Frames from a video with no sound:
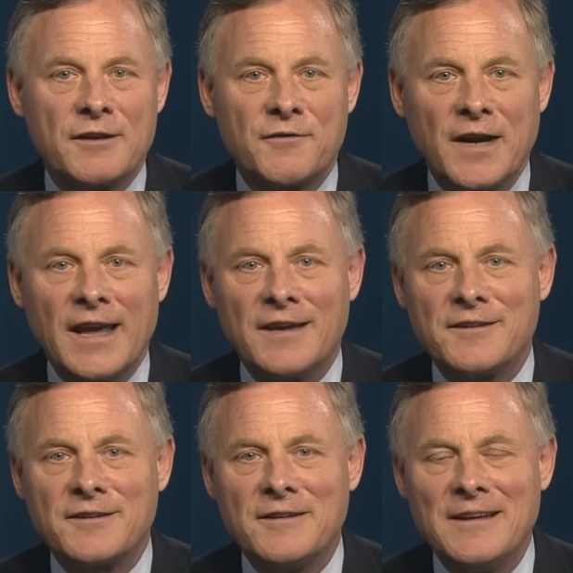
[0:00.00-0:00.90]
its
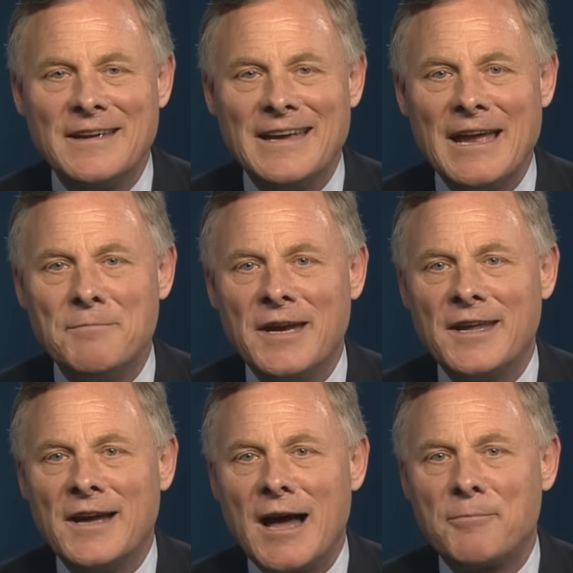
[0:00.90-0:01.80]
finance, and
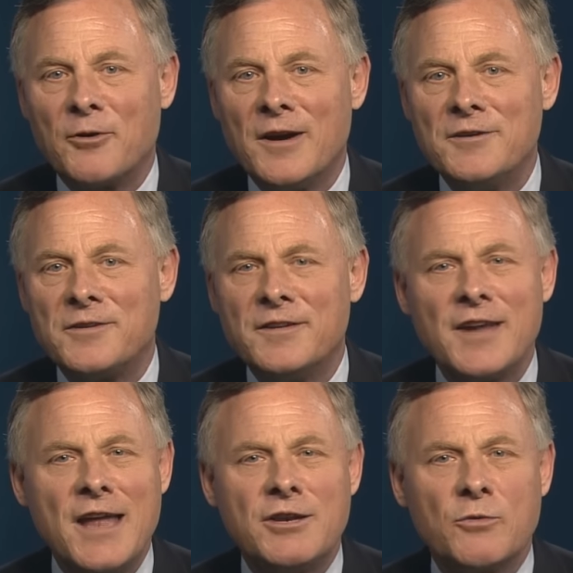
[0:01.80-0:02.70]
media operations,
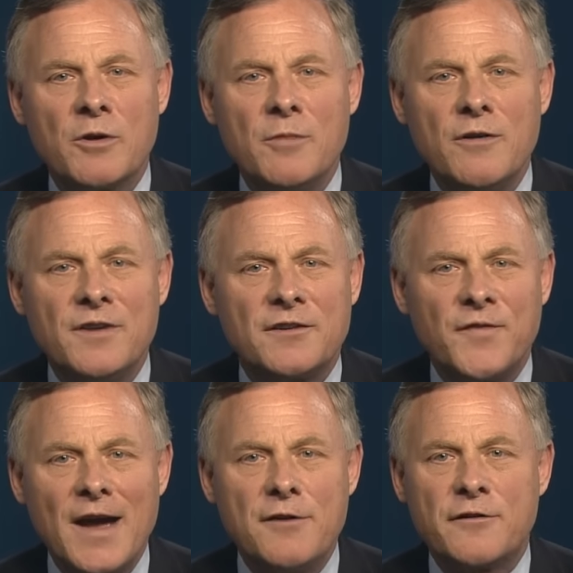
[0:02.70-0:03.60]
and to remove its
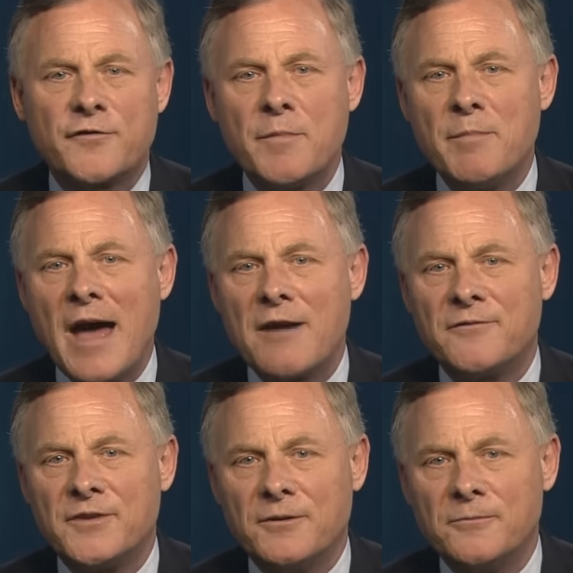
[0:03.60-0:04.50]
fighters from the
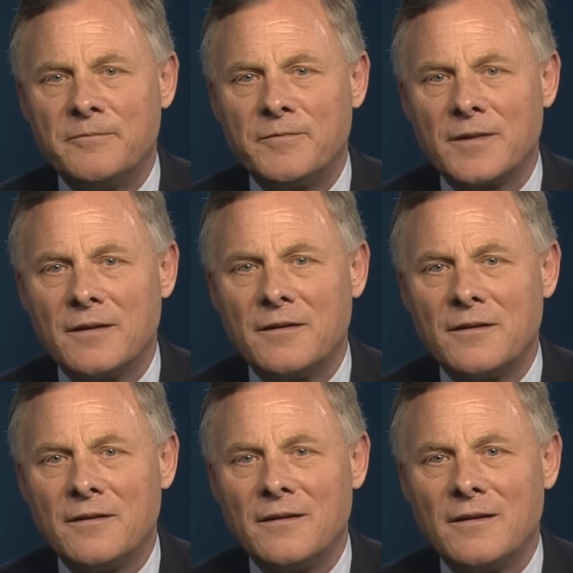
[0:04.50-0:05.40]
battlefield.
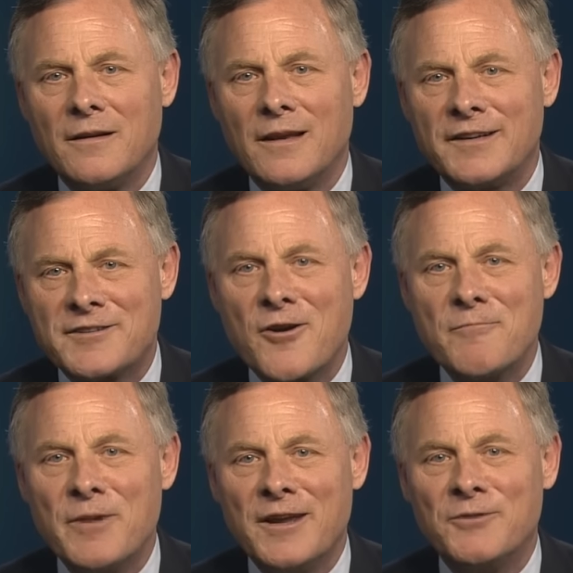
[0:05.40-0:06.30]
Let's
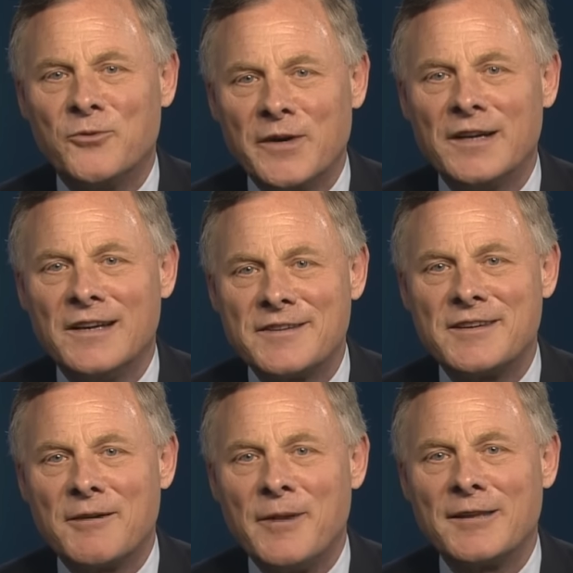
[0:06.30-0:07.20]
start being
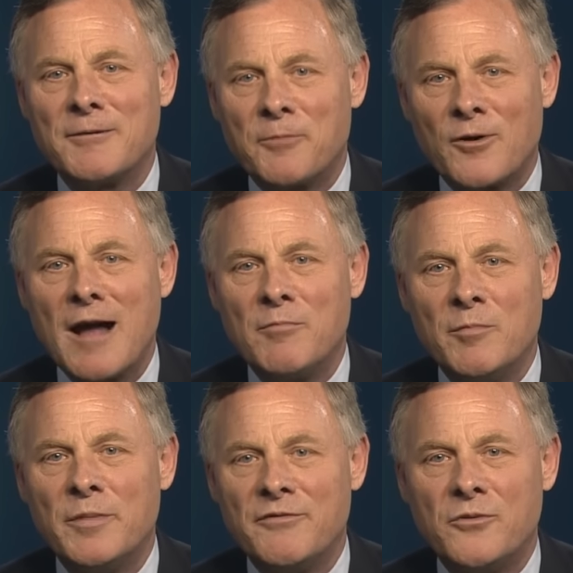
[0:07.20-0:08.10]
realistic about the
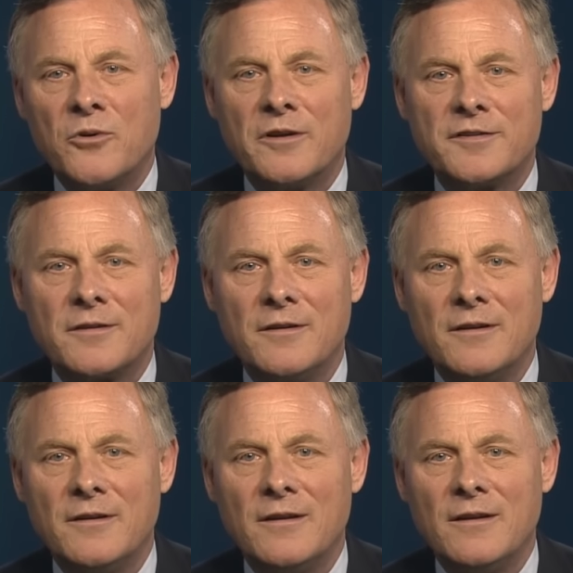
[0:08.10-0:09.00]
problem before us.
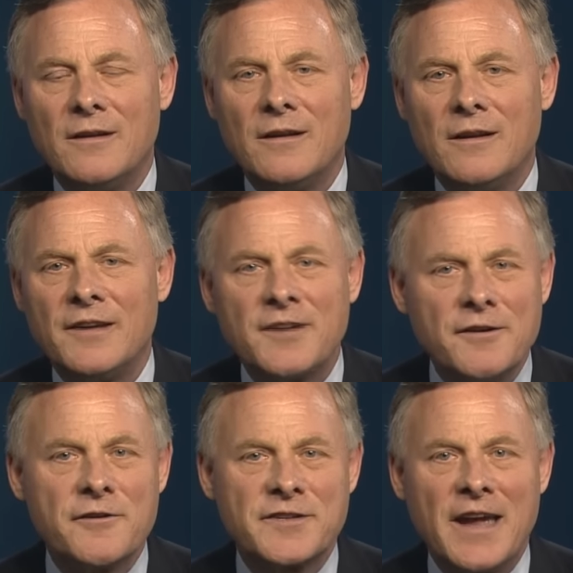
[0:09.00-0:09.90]
Let's
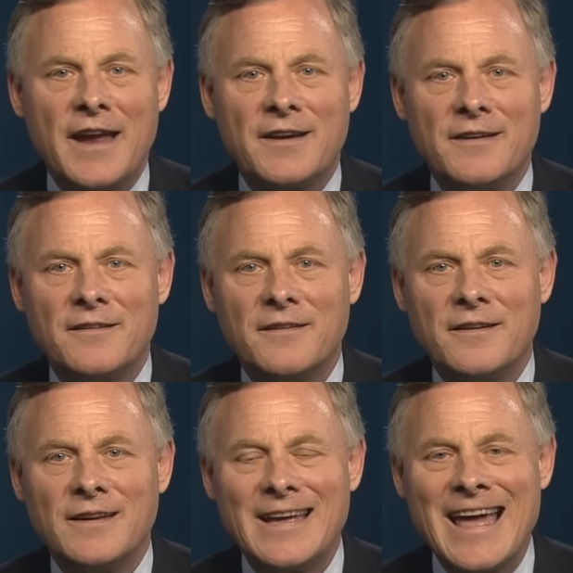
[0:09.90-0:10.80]
understand it,
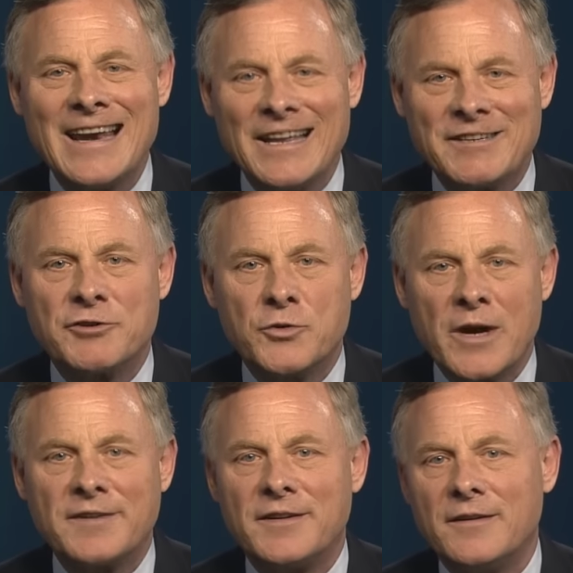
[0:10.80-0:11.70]
and let's
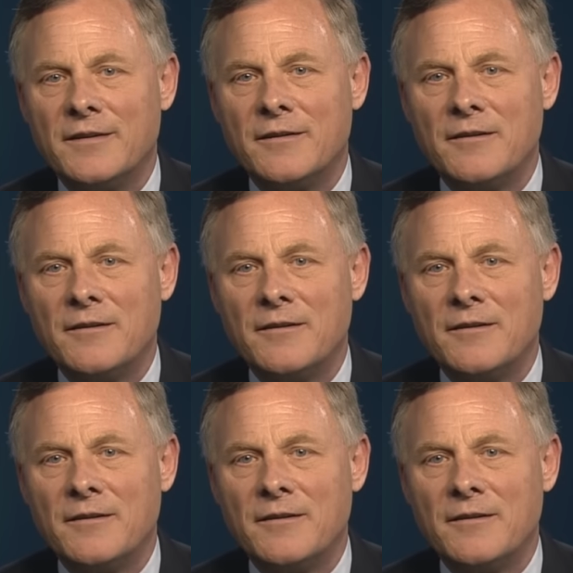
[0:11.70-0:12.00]
address it.